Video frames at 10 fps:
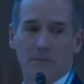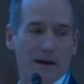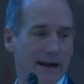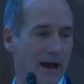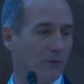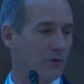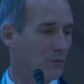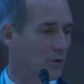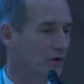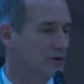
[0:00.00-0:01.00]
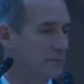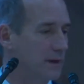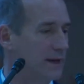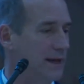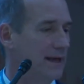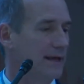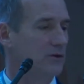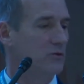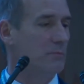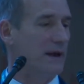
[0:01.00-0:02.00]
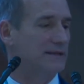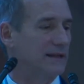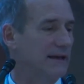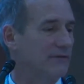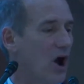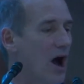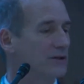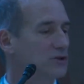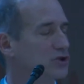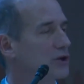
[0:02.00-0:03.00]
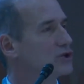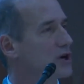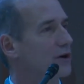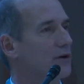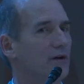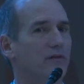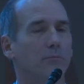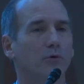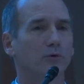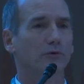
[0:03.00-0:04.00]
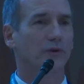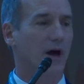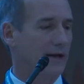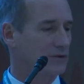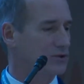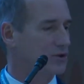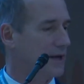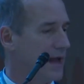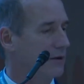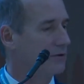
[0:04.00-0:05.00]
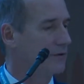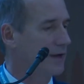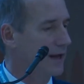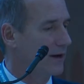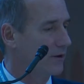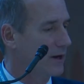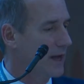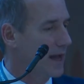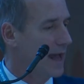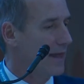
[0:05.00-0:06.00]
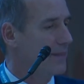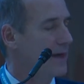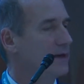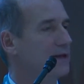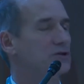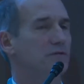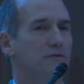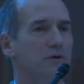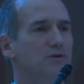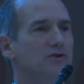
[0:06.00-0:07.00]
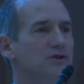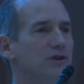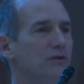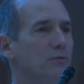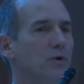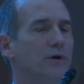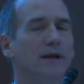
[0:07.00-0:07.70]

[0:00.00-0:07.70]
about how it works, but you basically have an oxygen generator that pulls oxygen out of the air, and then it diffuses into the wound.